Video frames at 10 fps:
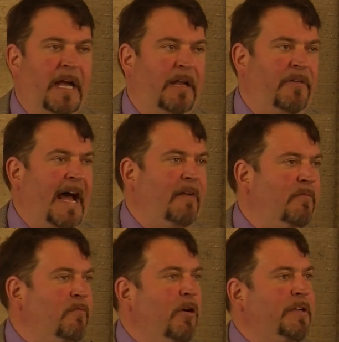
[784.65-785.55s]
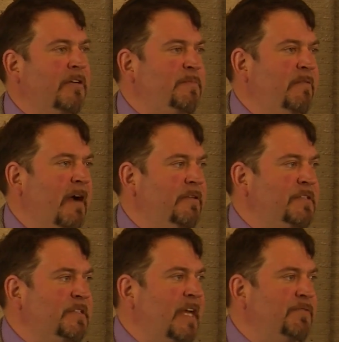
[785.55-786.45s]
and that worked out to be rather
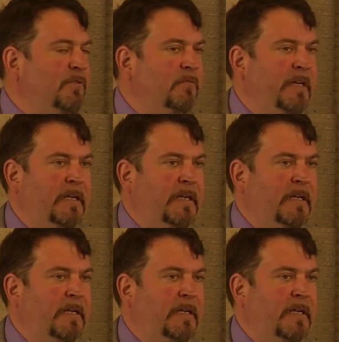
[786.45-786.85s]
successful.